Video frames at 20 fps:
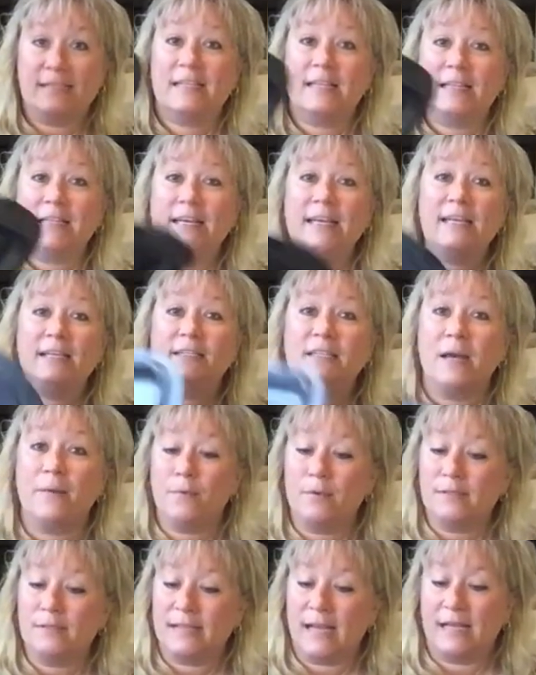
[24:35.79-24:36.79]
The lid
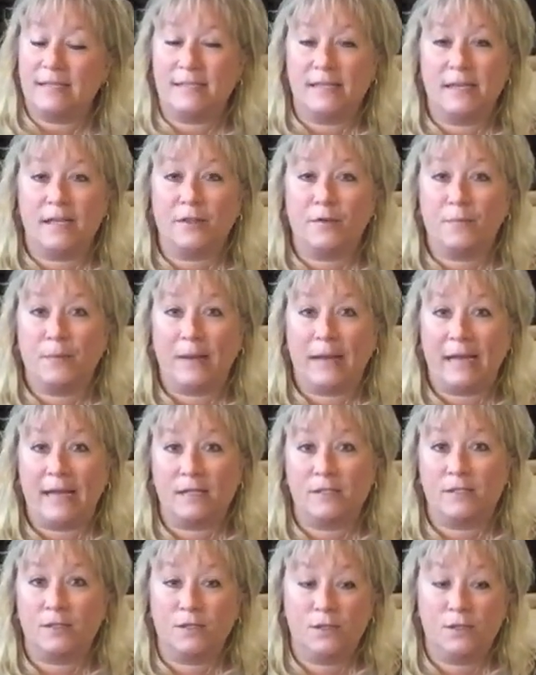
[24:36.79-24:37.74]
doubles as another pan,